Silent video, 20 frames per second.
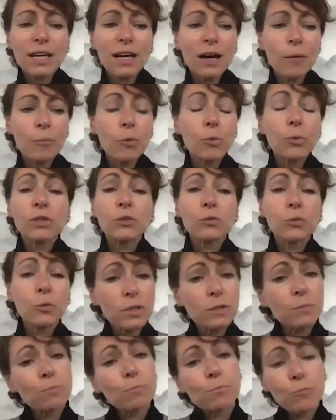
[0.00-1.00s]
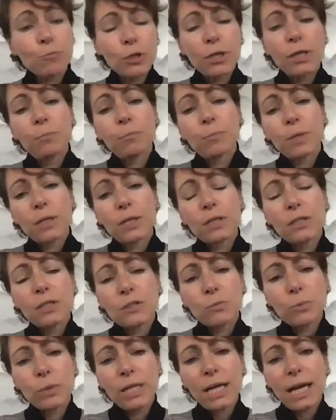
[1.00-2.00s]
which was brilliant
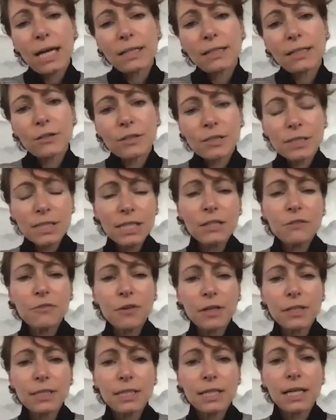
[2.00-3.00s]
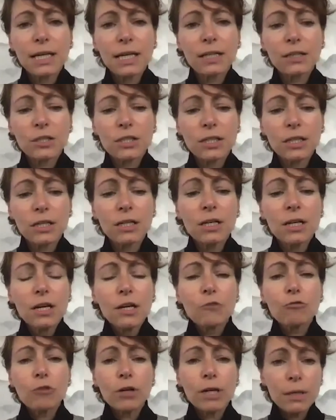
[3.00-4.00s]
because we had our seed funding to
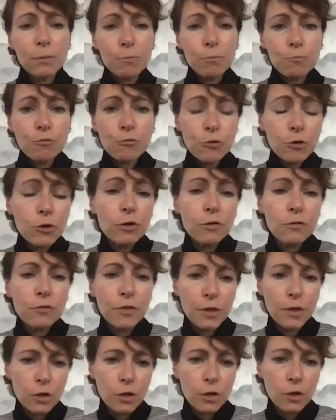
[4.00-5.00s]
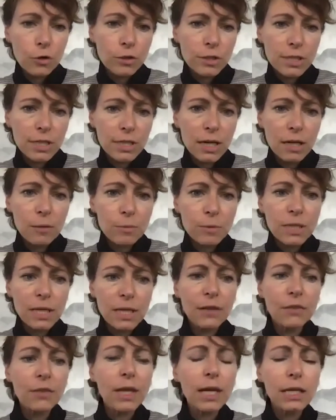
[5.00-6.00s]
really prove the concept.
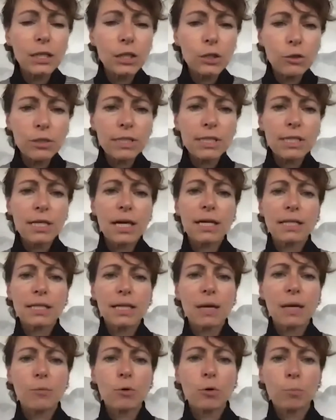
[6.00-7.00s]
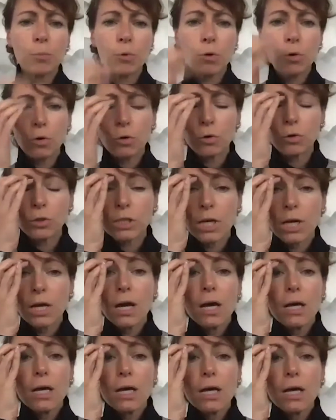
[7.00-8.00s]
And then Unitaid came on board
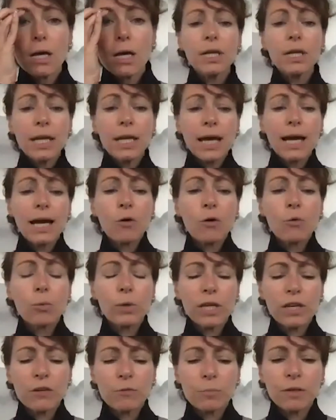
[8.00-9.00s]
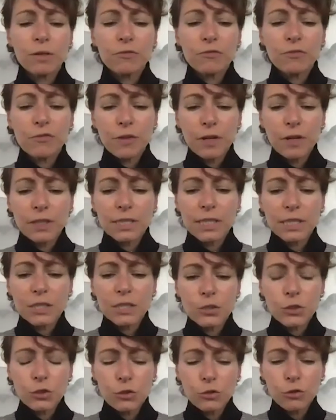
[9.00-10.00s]
so that now we have been
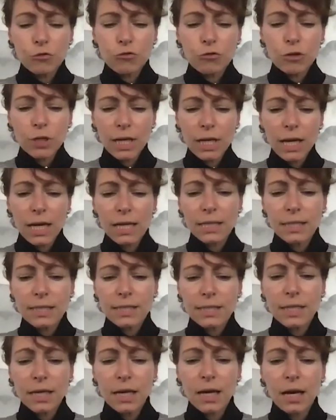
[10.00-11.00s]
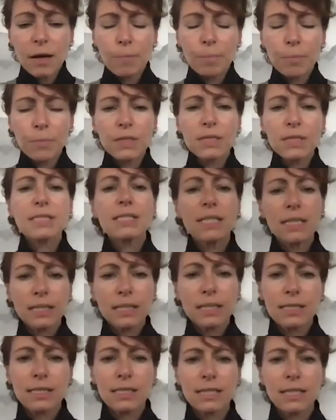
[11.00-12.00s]
funded to create
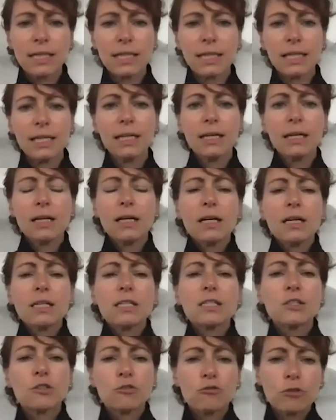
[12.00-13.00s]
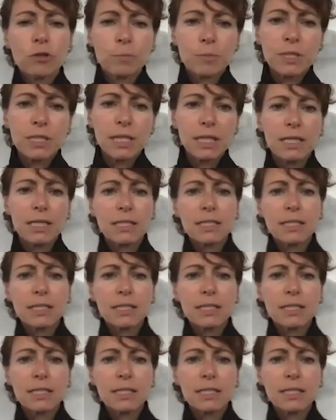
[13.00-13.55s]
60 scripted,